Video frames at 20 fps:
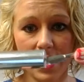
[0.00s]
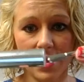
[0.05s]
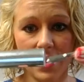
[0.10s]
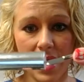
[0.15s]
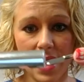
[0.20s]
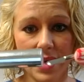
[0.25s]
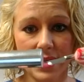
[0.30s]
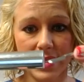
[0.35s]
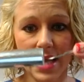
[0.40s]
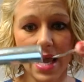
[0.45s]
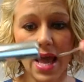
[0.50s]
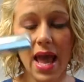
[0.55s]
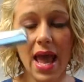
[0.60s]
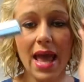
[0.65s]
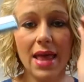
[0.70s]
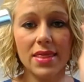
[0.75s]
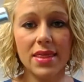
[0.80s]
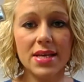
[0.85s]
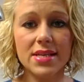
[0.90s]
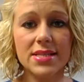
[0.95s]
this.
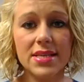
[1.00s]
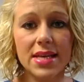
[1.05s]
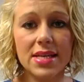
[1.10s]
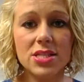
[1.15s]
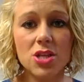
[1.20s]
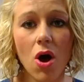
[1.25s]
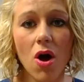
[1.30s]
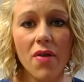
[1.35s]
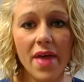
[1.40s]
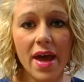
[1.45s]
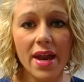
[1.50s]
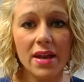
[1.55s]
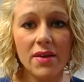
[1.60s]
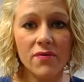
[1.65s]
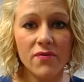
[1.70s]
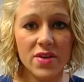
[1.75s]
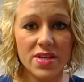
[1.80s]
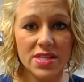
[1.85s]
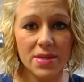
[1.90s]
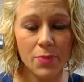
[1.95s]
This gets all that
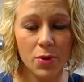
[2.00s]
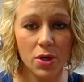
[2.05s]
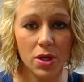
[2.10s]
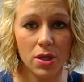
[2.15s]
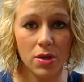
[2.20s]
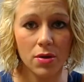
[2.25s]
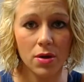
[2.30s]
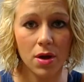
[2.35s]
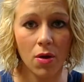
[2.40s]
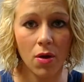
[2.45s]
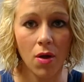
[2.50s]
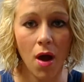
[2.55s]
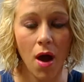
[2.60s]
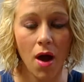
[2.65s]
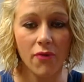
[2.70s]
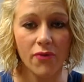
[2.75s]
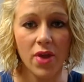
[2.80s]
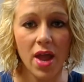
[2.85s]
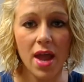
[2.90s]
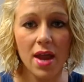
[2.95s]
invisible cuticle
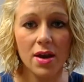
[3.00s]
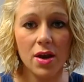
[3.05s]
off.